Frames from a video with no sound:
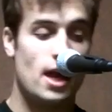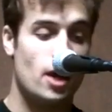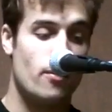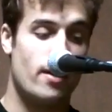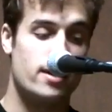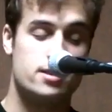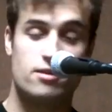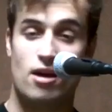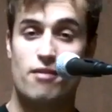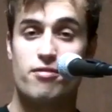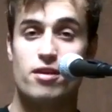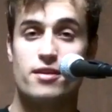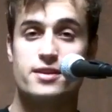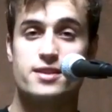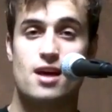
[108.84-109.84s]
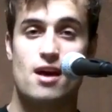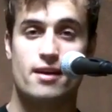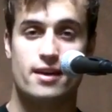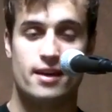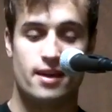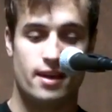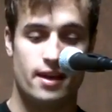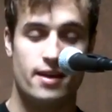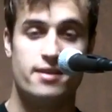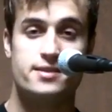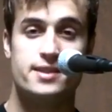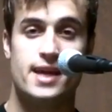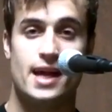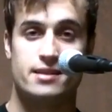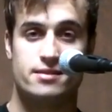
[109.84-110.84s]
Anyway, sorry for all the talking.
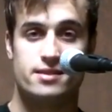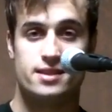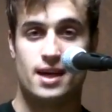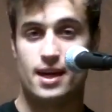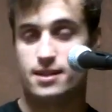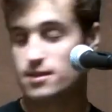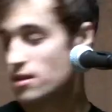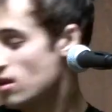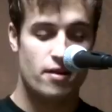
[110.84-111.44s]
Here's the exercise.